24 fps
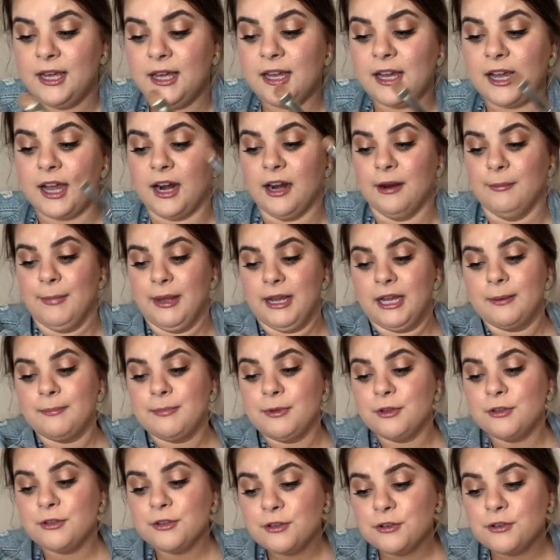kind of makeup
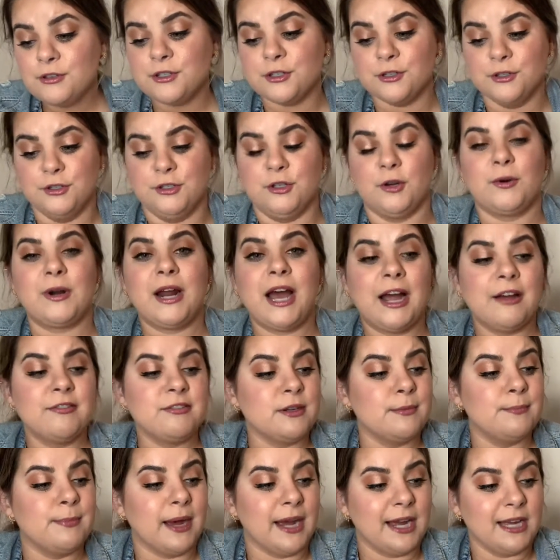you use. You don't have to
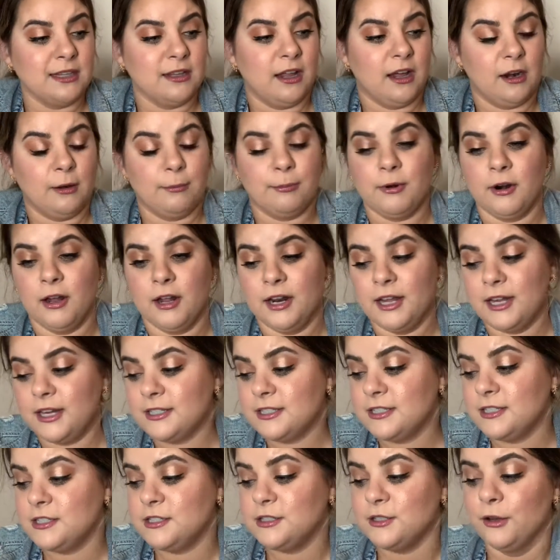buy a lot of
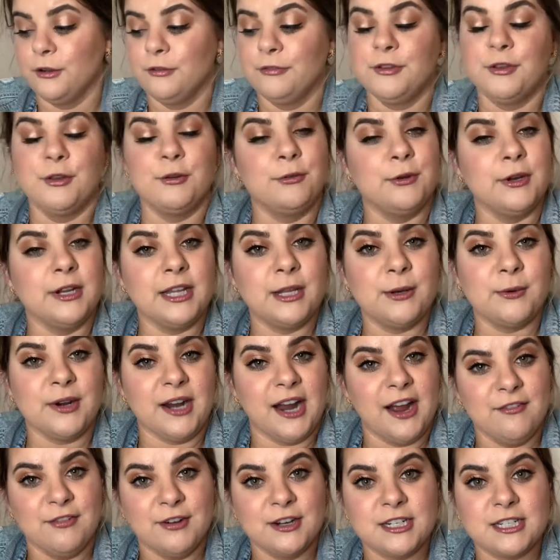products. So if you really were
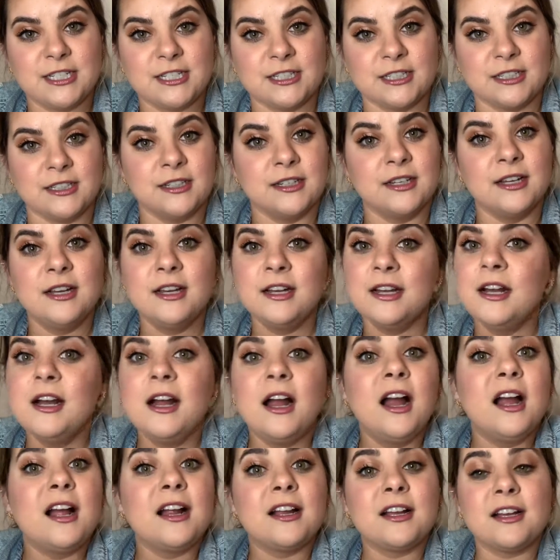ever to
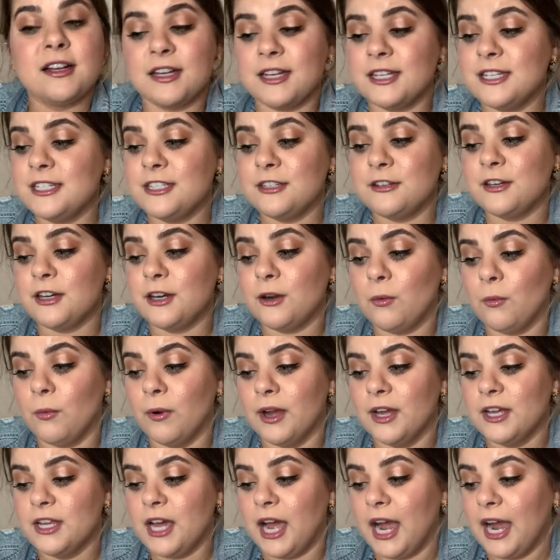considering
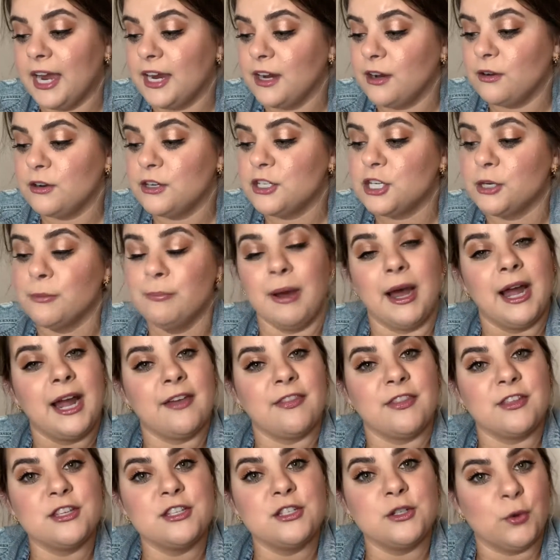what I should buy at
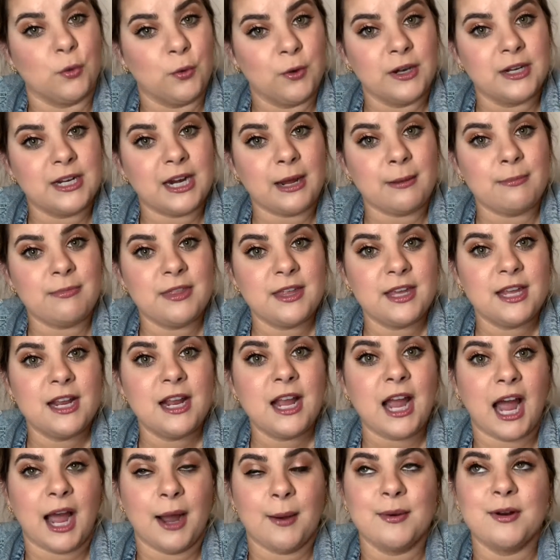the store type thing,
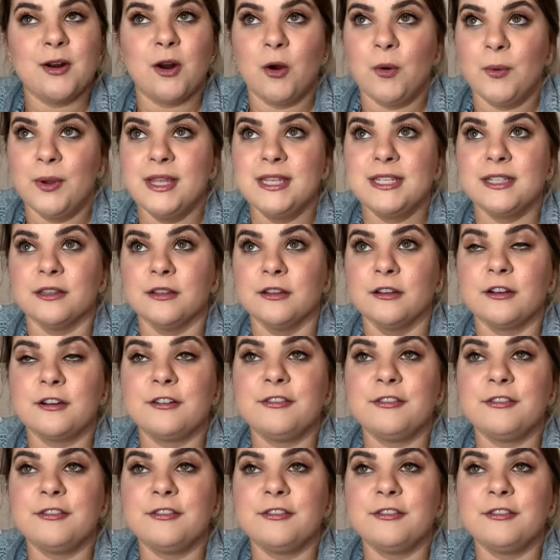I would always look